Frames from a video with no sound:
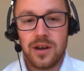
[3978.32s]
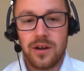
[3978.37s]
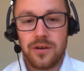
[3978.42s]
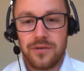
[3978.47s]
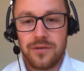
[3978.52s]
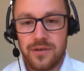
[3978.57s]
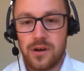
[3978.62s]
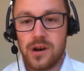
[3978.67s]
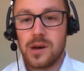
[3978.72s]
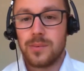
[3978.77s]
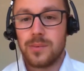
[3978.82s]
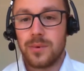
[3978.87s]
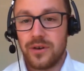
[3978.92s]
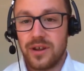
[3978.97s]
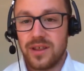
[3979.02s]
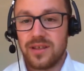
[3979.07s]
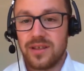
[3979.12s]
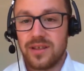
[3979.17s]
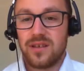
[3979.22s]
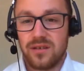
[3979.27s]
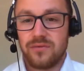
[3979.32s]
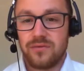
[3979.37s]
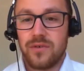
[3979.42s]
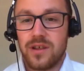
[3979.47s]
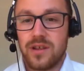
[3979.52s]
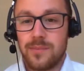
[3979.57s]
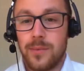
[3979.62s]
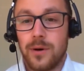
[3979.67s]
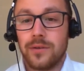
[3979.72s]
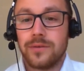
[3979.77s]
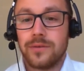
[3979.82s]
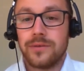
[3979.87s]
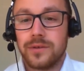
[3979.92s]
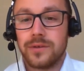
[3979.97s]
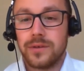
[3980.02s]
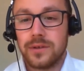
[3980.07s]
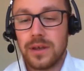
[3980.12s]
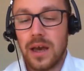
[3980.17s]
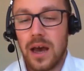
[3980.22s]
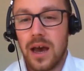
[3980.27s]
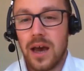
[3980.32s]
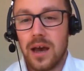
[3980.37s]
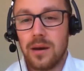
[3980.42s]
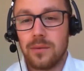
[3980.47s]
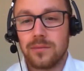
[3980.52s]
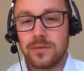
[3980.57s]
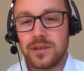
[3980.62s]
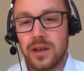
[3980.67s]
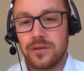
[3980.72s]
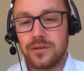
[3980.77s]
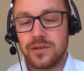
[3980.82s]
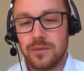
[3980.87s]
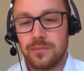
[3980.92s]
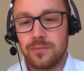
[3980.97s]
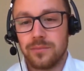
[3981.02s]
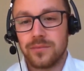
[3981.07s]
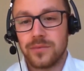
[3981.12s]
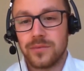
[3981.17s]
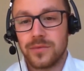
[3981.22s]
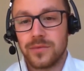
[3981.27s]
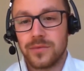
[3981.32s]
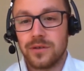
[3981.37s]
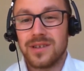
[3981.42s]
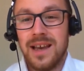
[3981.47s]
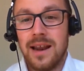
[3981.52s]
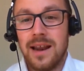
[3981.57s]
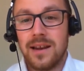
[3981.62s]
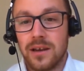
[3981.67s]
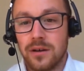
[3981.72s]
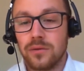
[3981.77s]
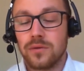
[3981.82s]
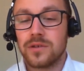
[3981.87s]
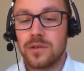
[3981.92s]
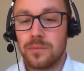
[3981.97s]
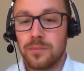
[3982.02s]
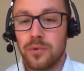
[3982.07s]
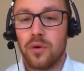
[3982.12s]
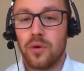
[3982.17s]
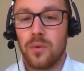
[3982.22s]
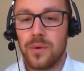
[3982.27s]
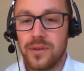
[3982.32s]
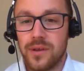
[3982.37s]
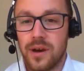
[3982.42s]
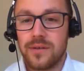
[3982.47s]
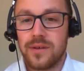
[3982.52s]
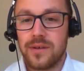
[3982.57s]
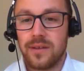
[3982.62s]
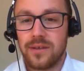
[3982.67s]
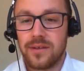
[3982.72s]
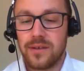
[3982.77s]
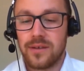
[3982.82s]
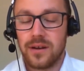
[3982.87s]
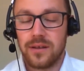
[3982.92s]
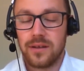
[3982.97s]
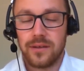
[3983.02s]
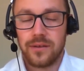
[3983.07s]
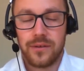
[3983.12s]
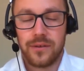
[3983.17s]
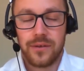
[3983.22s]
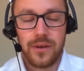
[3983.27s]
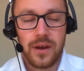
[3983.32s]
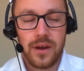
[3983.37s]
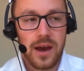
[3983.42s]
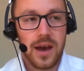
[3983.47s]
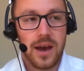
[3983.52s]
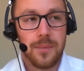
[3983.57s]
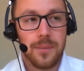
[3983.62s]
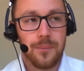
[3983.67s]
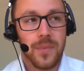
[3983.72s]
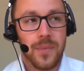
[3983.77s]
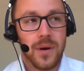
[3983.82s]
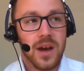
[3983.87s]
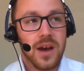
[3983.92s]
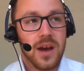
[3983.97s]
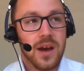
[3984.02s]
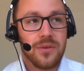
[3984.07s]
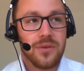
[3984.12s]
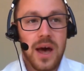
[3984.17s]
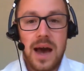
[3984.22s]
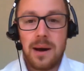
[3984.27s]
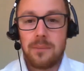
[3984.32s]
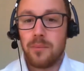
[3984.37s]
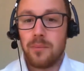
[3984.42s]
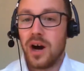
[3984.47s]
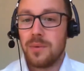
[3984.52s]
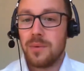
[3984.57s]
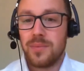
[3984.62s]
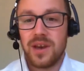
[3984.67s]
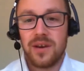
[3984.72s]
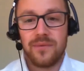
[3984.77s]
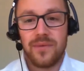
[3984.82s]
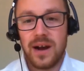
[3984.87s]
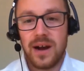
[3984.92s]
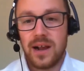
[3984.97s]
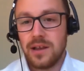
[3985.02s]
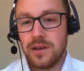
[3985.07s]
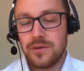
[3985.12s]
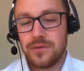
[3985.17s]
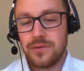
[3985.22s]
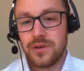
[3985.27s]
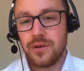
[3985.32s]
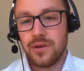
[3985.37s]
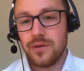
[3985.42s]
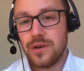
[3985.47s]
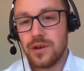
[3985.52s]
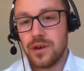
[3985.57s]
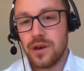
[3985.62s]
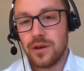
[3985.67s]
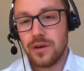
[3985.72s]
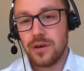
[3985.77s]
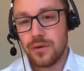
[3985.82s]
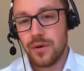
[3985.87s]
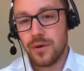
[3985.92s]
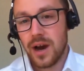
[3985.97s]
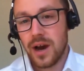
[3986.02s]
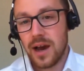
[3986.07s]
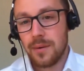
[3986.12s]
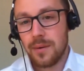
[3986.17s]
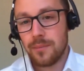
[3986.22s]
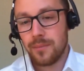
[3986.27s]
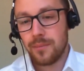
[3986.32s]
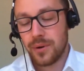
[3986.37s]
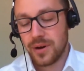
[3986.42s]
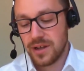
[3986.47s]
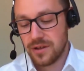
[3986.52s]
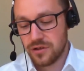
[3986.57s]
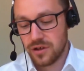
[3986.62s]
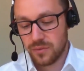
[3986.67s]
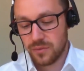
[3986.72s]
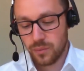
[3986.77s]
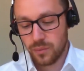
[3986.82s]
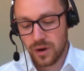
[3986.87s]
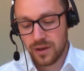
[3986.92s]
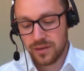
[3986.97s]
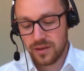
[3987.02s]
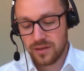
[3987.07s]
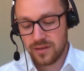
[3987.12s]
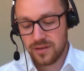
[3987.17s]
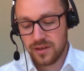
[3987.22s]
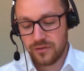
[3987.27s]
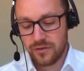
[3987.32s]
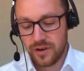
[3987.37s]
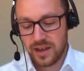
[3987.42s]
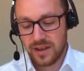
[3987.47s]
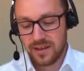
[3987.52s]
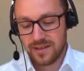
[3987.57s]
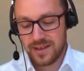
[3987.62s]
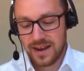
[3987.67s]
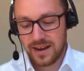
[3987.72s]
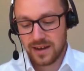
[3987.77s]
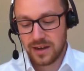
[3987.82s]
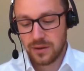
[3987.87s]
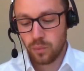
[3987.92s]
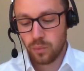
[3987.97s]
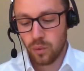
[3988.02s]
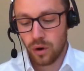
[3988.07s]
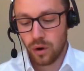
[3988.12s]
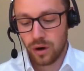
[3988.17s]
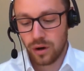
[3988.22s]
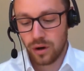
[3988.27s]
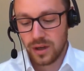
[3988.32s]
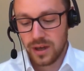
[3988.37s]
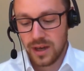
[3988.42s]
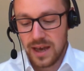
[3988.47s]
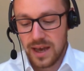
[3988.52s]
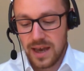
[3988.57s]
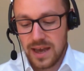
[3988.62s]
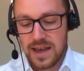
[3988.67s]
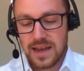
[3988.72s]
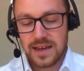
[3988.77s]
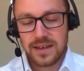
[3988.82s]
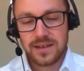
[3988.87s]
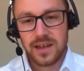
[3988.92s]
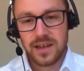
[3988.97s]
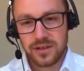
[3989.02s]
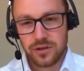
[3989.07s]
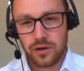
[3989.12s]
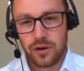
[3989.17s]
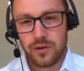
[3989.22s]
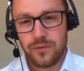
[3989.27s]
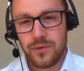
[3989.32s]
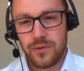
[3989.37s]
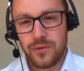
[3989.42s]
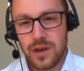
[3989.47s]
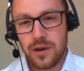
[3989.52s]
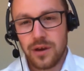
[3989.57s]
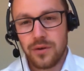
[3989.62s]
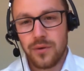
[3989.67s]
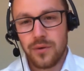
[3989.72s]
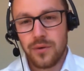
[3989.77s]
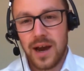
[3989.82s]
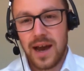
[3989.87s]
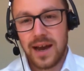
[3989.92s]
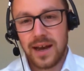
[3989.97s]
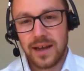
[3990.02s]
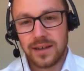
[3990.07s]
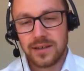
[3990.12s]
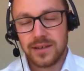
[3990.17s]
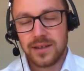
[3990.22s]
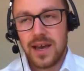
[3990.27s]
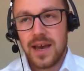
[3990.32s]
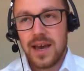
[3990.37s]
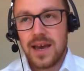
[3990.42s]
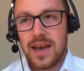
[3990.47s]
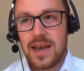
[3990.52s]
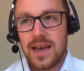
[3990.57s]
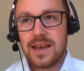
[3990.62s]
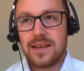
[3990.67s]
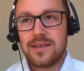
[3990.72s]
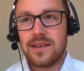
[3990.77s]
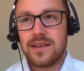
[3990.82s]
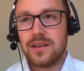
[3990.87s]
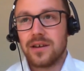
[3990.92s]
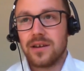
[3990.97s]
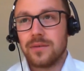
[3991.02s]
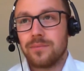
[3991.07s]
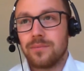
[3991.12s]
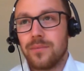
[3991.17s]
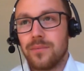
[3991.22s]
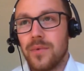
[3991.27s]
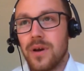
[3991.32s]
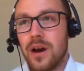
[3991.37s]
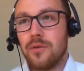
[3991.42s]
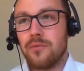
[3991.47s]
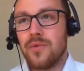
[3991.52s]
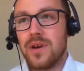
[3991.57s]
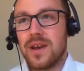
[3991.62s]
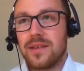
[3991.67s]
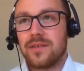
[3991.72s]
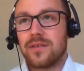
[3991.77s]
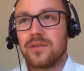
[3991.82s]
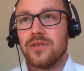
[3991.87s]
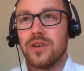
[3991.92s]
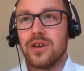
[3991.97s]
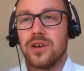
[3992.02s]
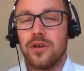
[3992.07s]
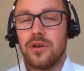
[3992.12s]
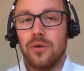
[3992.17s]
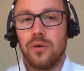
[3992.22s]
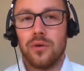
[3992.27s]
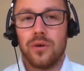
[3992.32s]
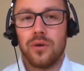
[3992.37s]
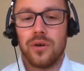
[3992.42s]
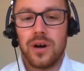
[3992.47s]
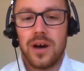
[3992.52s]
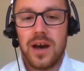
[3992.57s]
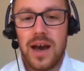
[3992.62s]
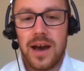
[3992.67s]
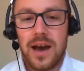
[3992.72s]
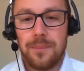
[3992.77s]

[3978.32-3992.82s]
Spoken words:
cyber incident response, so some sort of technical support with those incidents. That might be of value to you, but it's just worth considering exactly what it does offer you, and is it a risk that you